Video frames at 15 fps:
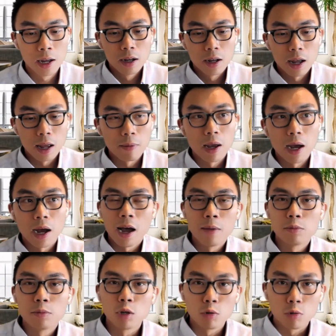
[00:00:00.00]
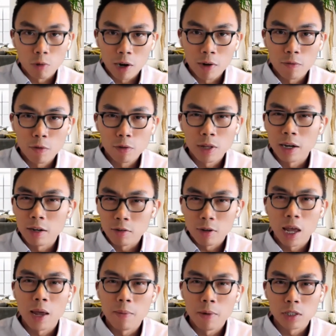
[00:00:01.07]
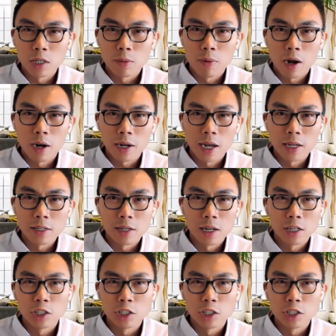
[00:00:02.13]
Amy, I'm so grateful that you came onto the podcast today.